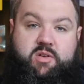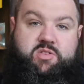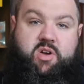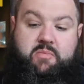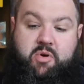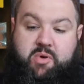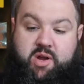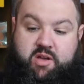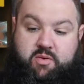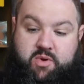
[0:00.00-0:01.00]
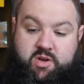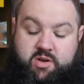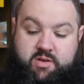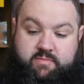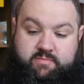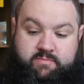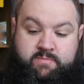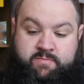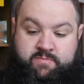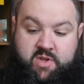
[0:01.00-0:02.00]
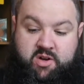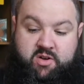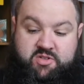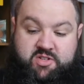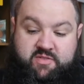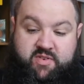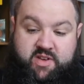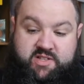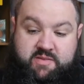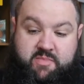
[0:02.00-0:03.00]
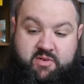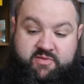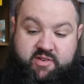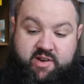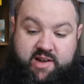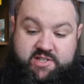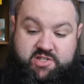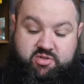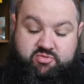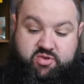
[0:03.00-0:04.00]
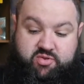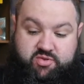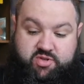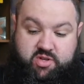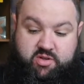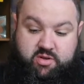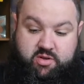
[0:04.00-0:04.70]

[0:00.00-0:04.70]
So on my break at work, I got to defeating my very last grunt.